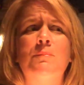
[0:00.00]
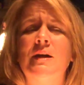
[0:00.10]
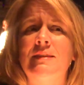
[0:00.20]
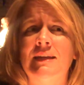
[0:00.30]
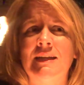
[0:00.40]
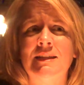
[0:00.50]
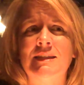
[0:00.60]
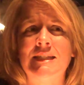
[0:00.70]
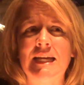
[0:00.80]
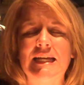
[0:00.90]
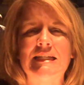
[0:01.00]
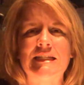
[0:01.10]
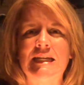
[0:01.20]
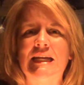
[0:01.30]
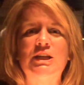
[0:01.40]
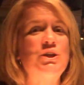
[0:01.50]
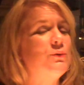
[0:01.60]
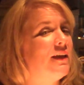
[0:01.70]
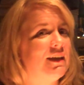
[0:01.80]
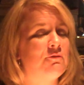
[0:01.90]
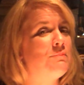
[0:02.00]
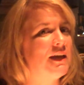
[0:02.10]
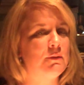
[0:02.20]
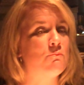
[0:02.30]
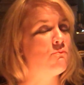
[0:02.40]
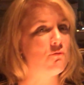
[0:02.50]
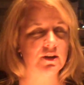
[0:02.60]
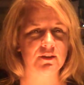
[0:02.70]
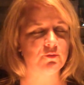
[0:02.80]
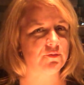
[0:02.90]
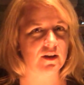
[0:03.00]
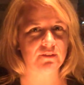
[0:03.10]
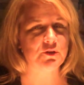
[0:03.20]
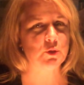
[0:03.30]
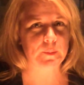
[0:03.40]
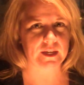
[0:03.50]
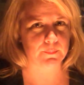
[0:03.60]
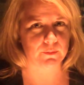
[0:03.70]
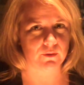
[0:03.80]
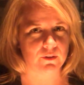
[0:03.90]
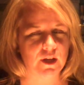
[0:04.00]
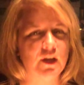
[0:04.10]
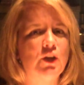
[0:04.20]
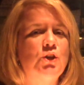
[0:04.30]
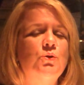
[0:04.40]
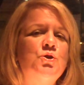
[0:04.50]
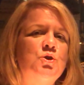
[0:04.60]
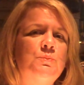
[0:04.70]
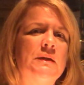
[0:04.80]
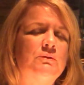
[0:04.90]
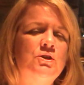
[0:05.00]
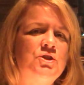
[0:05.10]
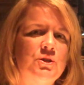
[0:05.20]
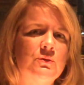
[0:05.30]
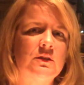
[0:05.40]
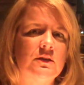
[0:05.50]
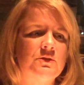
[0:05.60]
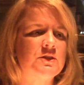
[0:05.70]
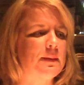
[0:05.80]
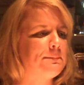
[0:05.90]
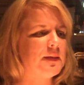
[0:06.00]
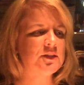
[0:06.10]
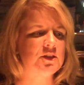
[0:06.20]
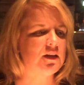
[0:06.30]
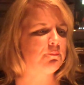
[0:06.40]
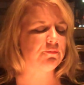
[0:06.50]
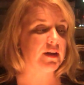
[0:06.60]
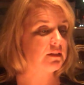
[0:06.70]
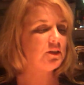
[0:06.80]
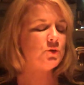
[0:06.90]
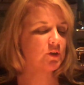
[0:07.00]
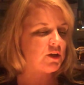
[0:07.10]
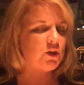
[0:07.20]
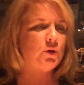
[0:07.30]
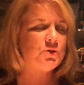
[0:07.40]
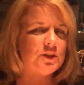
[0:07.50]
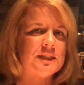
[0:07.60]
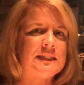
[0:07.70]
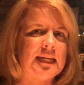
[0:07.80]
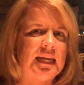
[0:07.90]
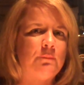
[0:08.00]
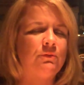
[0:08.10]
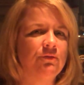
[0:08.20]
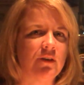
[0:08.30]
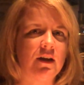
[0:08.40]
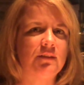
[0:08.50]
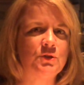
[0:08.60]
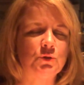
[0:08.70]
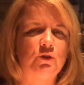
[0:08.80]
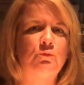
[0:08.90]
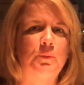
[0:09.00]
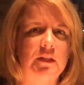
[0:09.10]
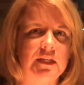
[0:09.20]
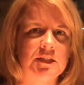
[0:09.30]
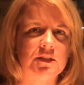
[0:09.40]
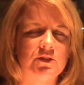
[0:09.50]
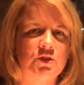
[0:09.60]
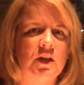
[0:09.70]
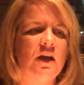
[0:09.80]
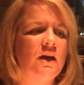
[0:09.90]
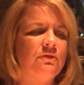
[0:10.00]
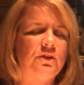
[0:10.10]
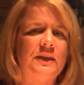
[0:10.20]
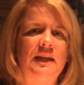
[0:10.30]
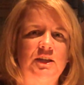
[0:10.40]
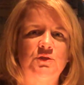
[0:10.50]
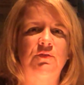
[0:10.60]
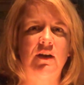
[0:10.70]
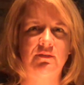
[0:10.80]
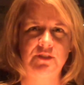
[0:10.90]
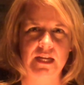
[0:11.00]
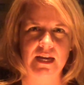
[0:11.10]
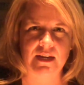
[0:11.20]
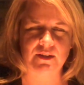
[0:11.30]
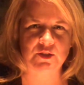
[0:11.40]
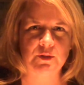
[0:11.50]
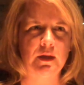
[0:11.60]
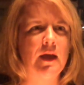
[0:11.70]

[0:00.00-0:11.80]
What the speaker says: By the end of the day, today, you have met more than 5 new people. You should be able to do this, mix it up. Frankly, you can go to the same 5 sort of places for the next 5 days.